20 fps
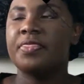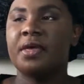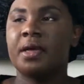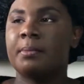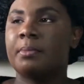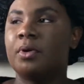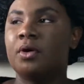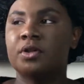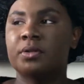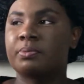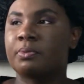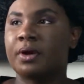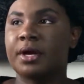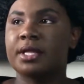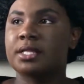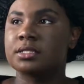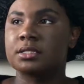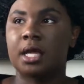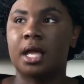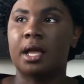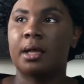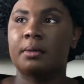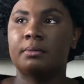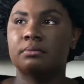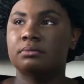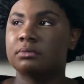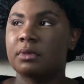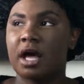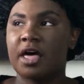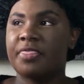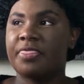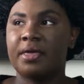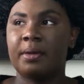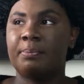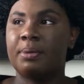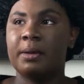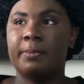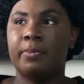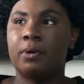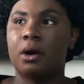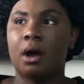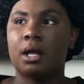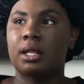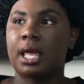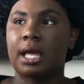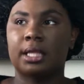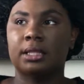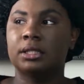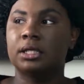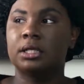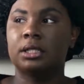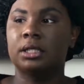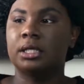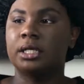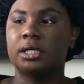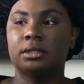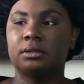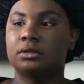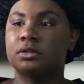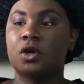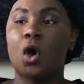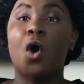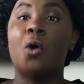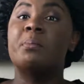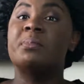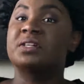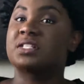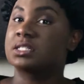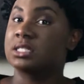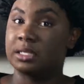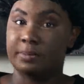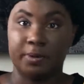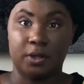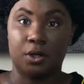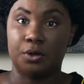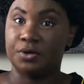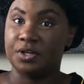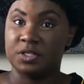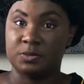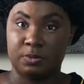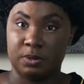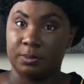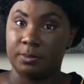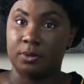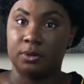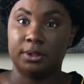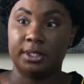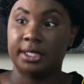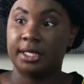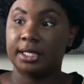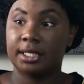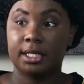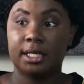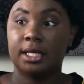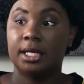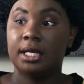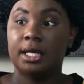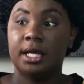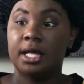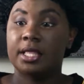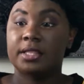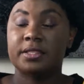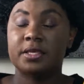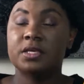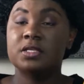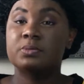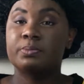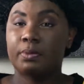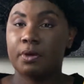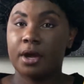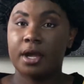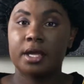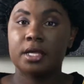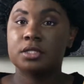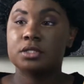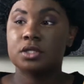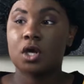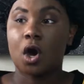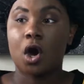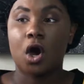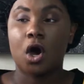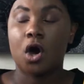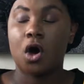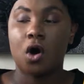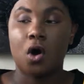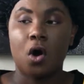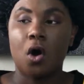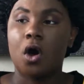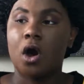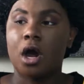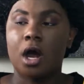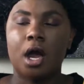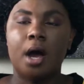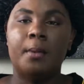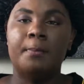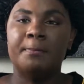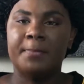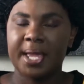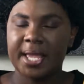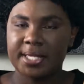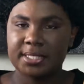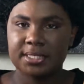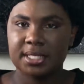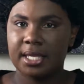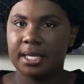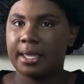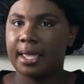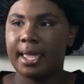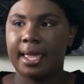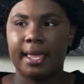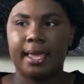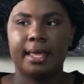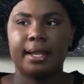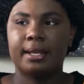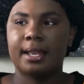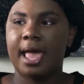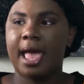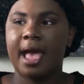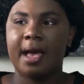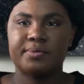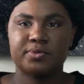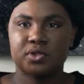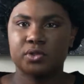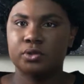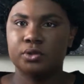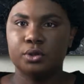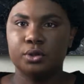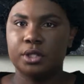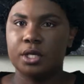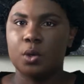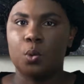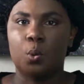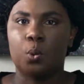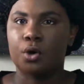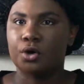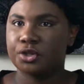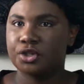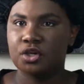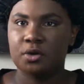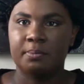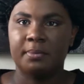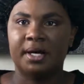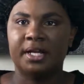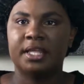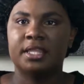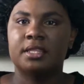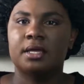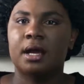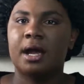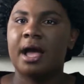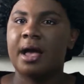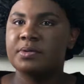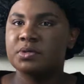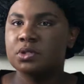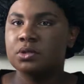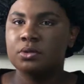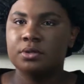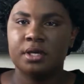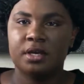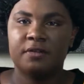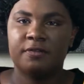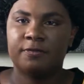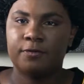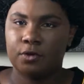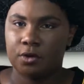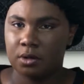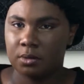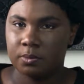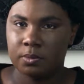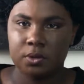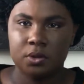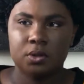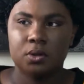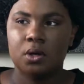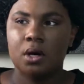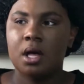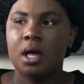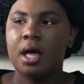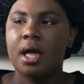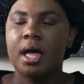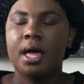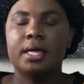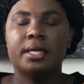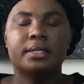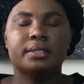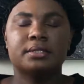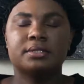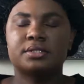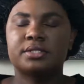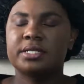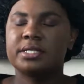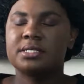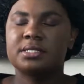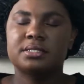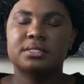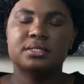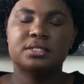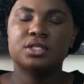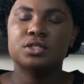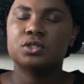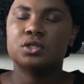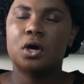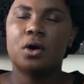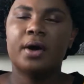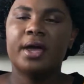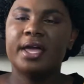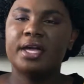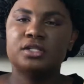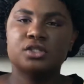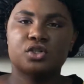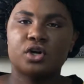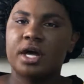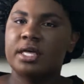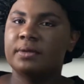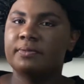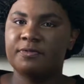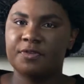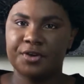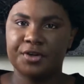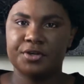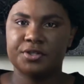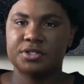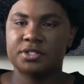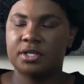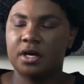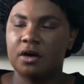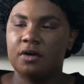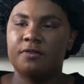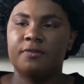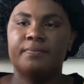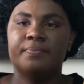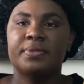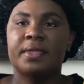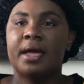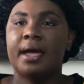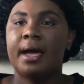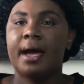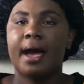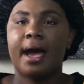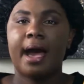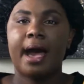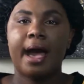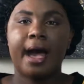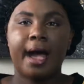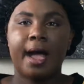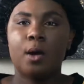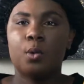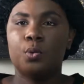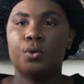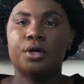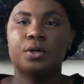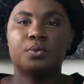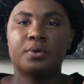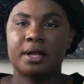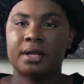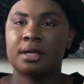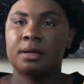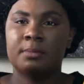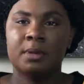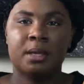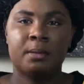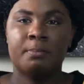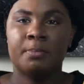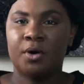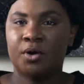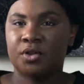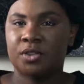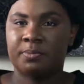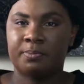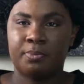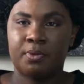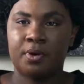think both brands, like, I think people are like literally coma sleeping on these people. Like, these brands are amazing and absolutely worth your money. They're absolutely affordable. Just go ahead and try them for yourself. I would recommend both